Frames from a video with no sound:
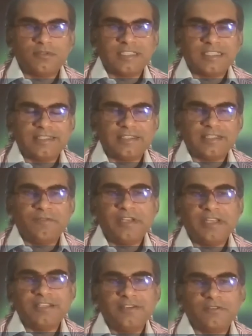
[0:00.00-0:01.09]
the
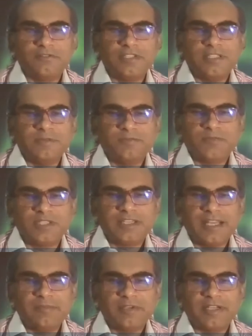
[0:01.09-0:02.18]
definition of the
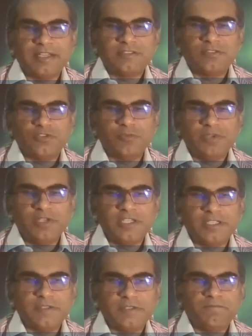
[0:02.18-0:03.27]
crime against
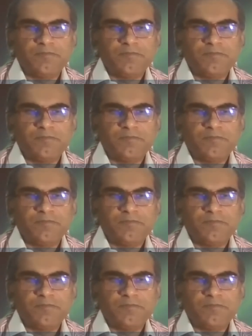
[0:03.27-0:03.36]
humanity,